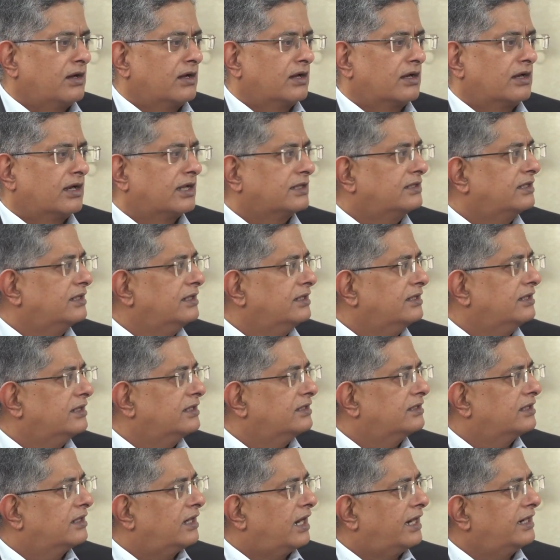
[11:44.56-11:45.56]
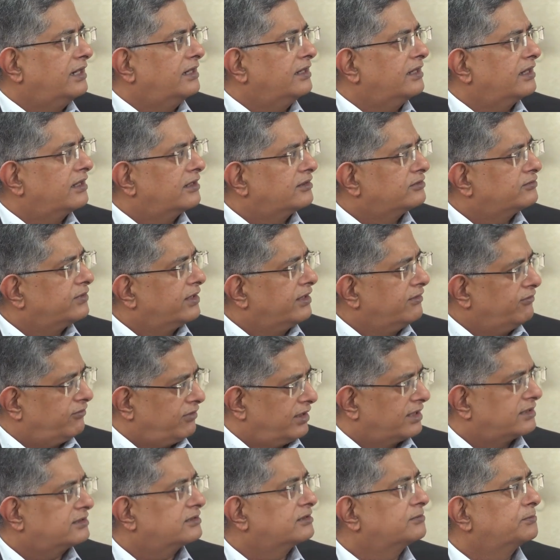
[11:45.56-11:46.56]
nothing in the ITR is very
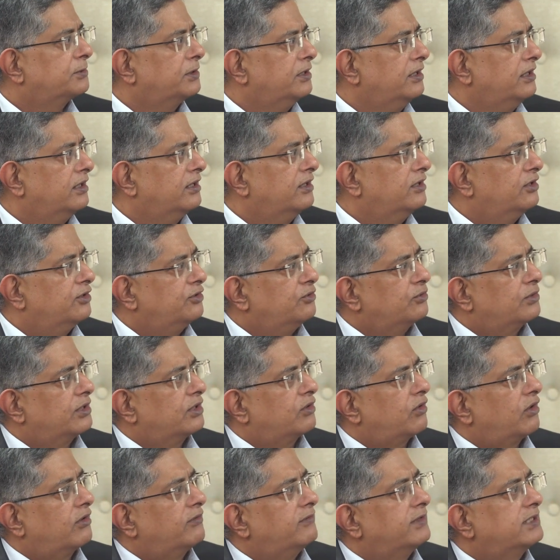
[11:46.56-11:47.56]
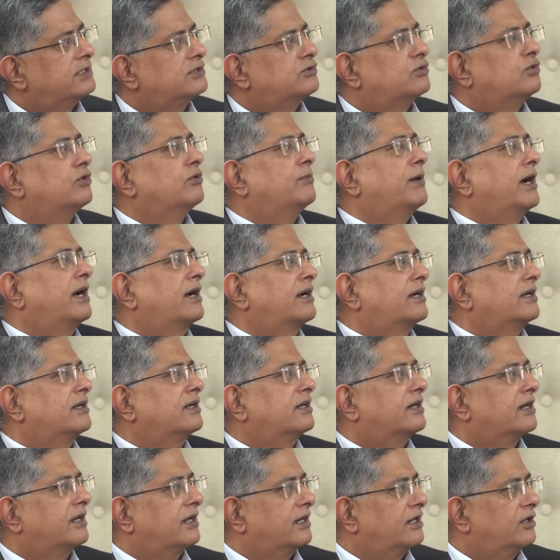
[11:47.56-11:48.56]
flexible. You can always go back
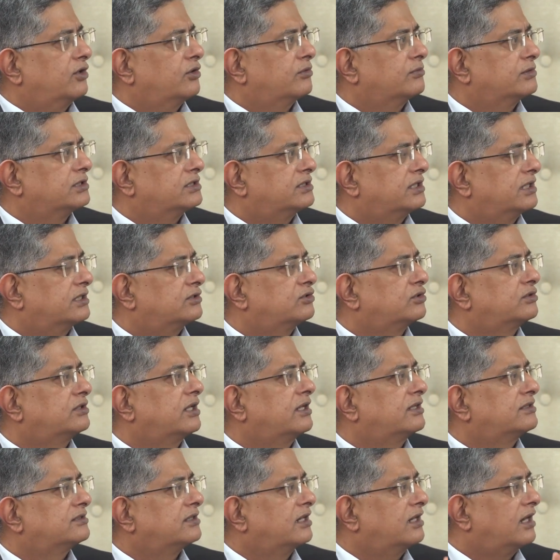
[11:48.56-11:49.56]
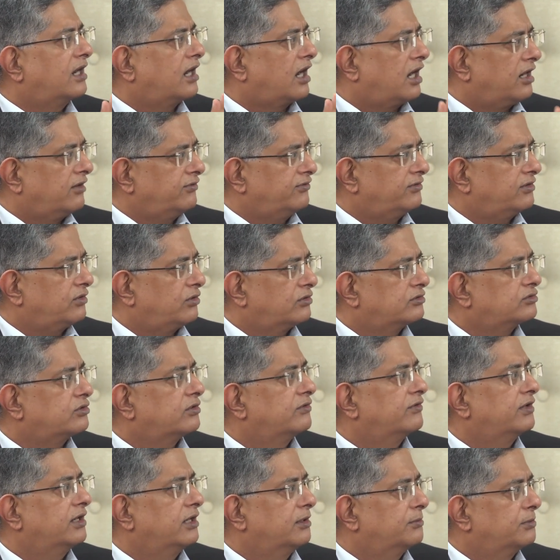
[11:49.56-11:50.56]
and correct your mistakes. So there is a draft also
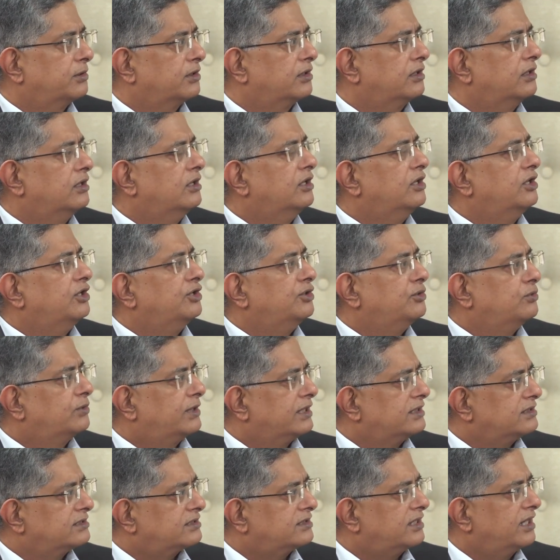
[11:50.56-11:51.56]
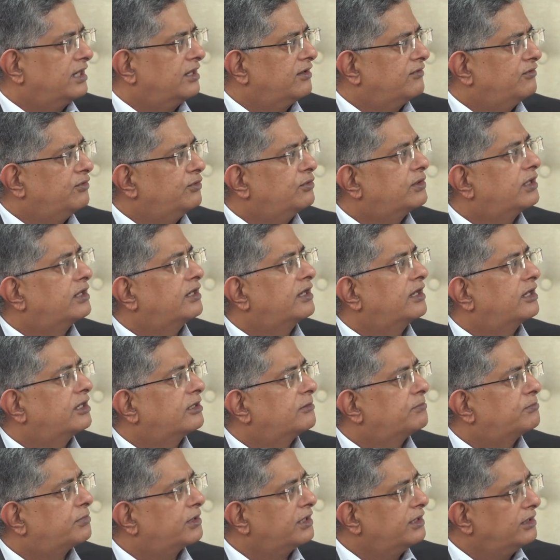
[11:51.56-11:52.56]
available. You can save, you can take
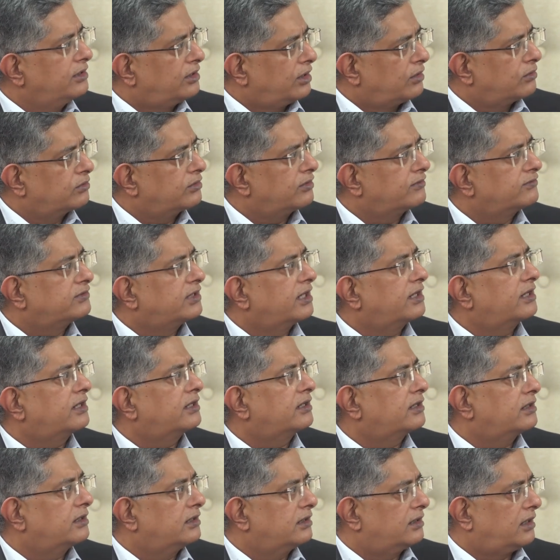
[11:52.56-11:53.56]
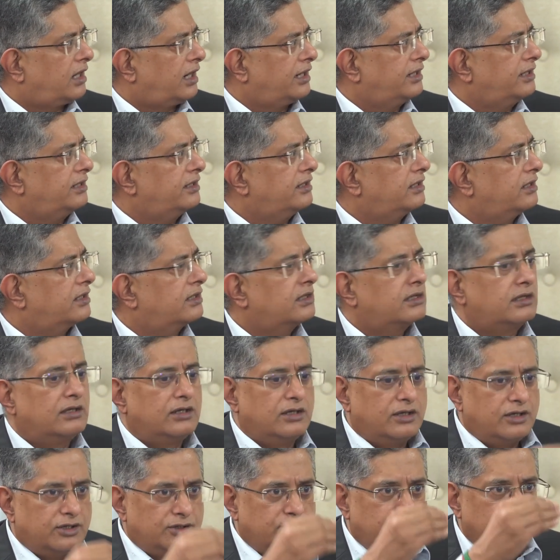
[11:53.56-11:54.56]
a printout of that ITR.
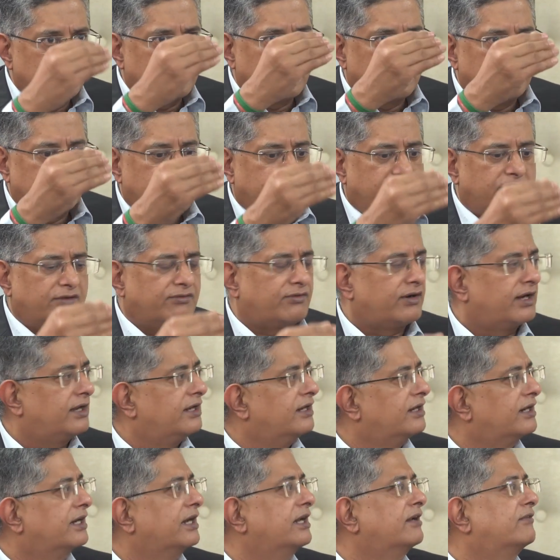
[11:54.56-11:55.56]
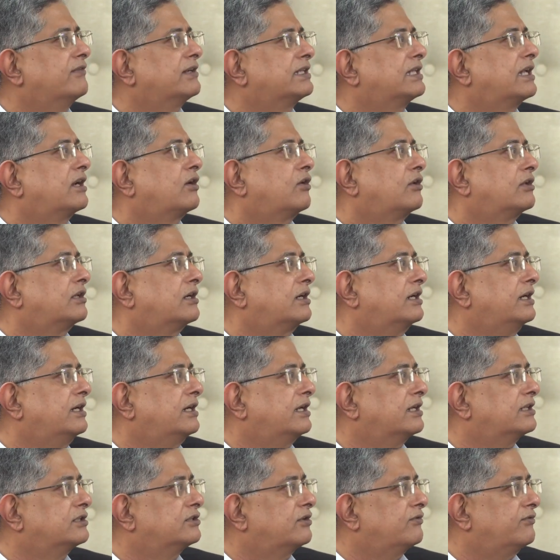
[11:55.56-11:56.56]
You can verify again whether all the
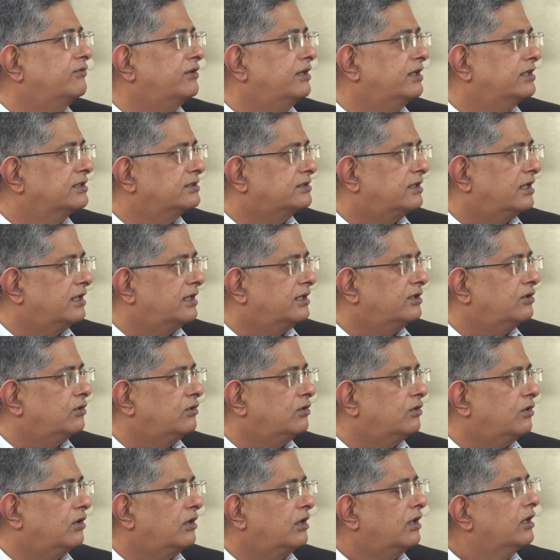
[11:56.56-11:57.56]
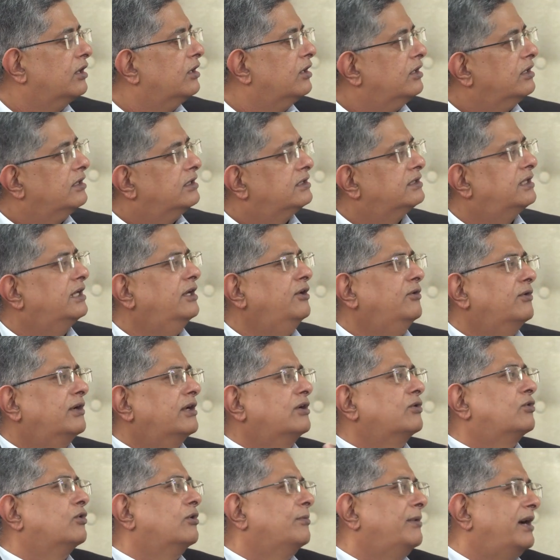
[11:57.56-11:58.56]
details you have filled is correct or not. Then you
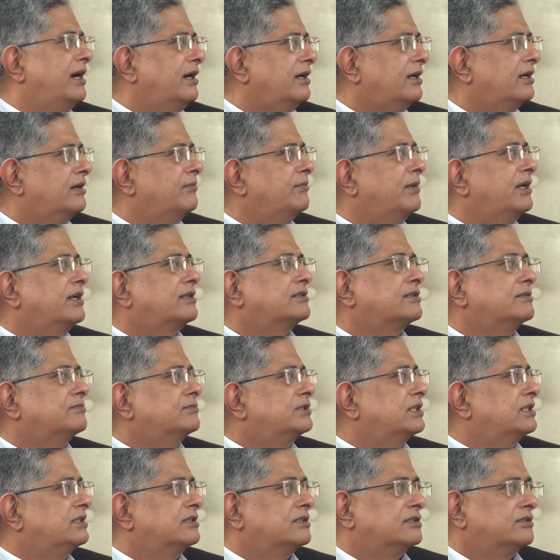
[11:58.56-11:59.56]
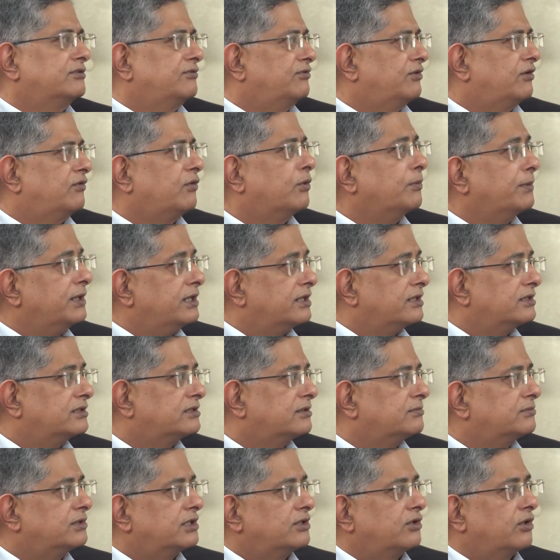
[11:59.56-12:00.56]
can go back and make some changes. If you have omitted
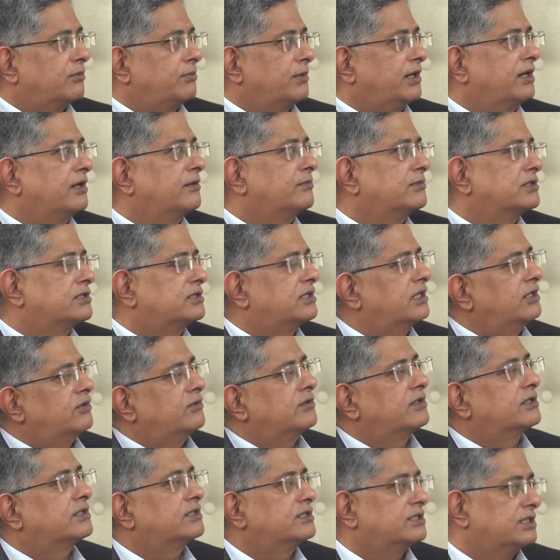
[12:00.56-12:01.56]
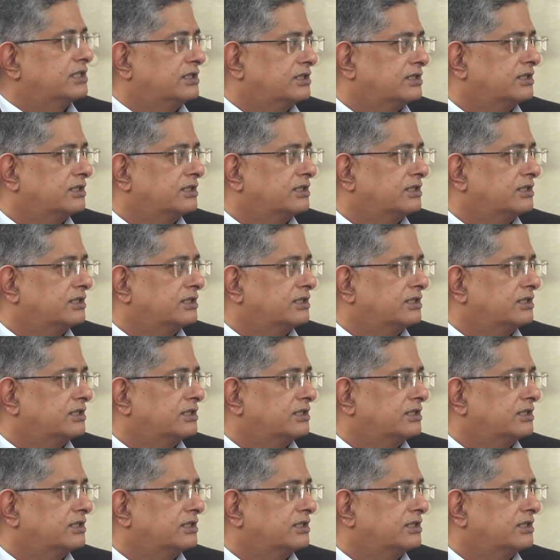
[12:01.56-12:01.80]
something or made a mistake, you can change